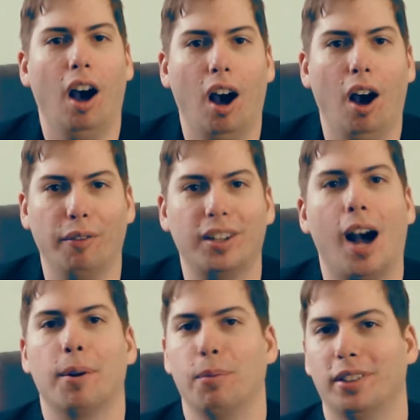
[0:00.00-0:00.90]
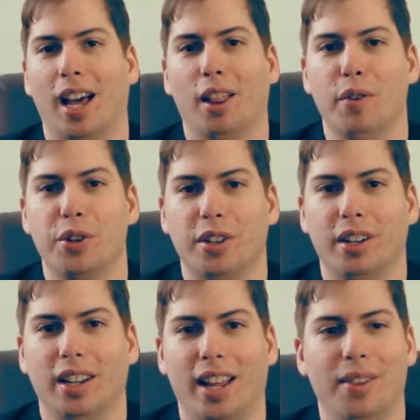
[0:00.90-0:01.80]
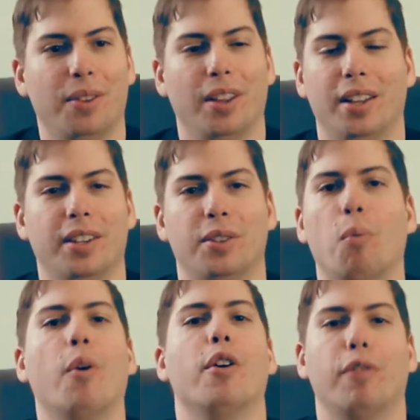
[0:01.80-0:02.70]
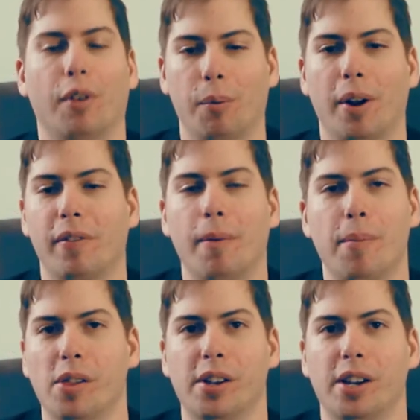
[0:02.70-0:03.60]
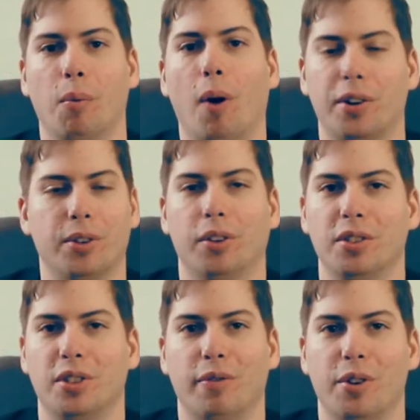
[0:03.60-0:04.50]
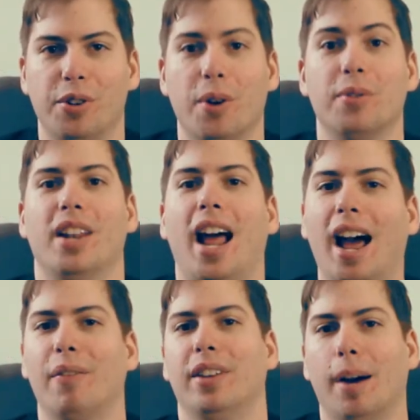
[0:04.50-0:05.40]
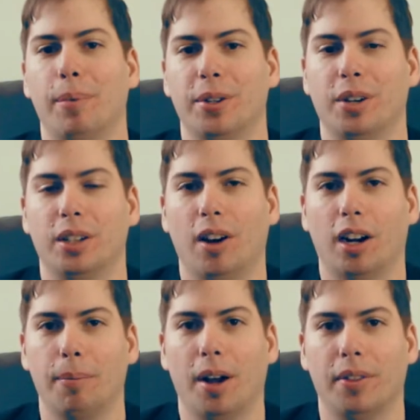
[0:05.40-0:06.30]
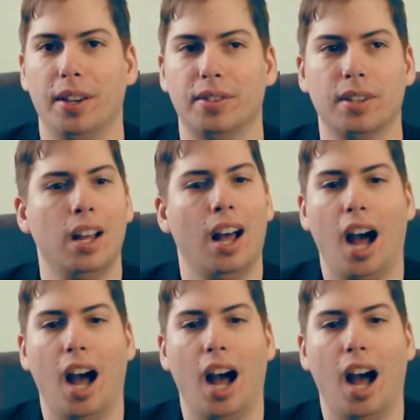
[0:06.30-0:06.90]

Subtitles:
of comic book television, and it's wonderful that we have the ability to watch all these different shows and have the opportunity to talk about this.